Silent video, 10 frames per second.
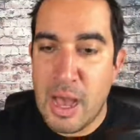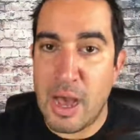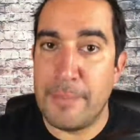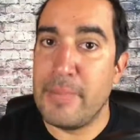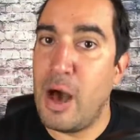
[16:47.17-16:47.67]

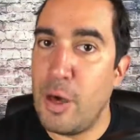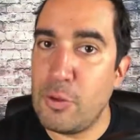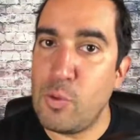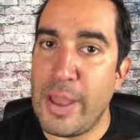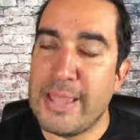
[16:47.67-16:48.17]

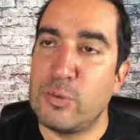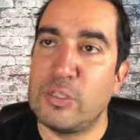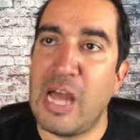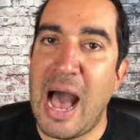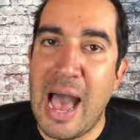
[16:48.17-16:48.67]
Other ways,
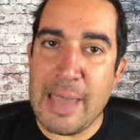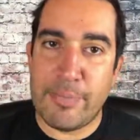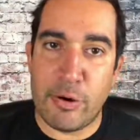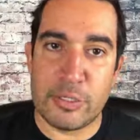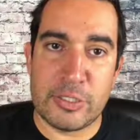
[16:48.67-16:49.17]
which I
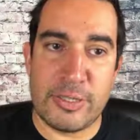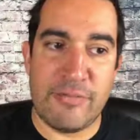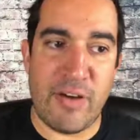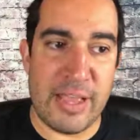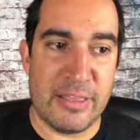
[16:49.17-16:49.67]

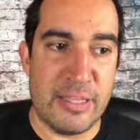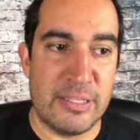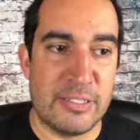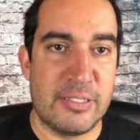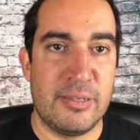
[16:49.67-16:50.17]
personally find
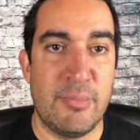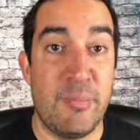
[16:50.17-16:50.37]
this